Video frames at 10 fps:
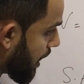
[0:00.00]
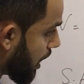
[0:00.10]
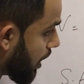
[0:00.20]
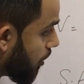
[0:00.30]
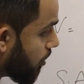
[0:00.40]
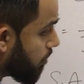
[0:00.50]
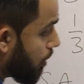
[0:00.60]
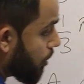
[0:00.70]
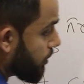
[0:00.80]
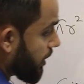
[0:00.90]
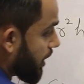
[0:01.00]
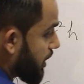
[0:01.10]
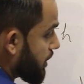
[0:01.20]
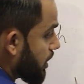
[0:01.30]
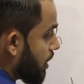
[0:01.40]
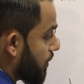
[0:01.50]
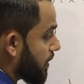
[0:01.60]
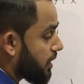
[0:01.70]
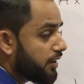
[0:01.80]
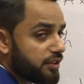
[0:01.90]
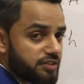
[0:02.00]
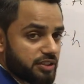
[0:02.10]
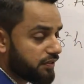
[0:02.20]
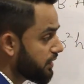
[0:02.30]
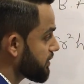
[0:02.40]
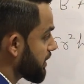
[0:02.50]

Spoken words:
How about area of a curved surface?